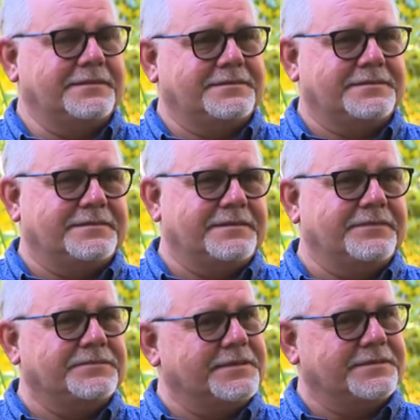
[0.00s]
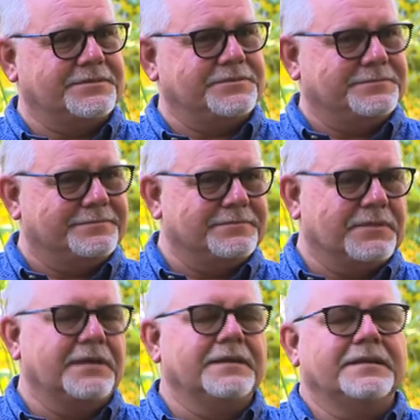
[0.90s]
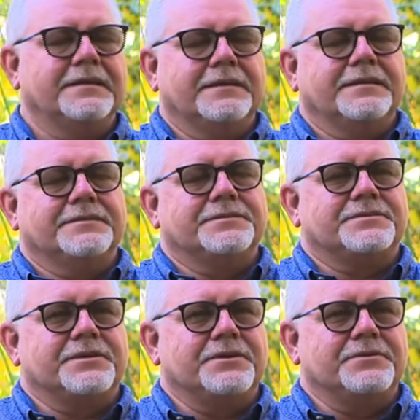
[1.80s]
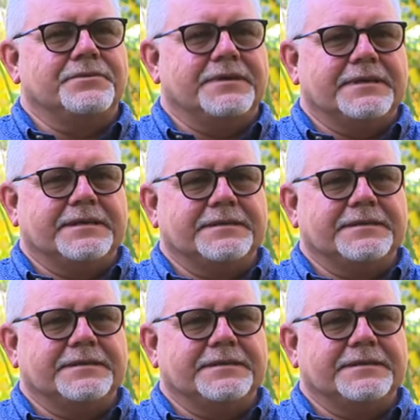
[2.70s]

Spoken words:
Addis Ababa is safe, contrary to Western media campaign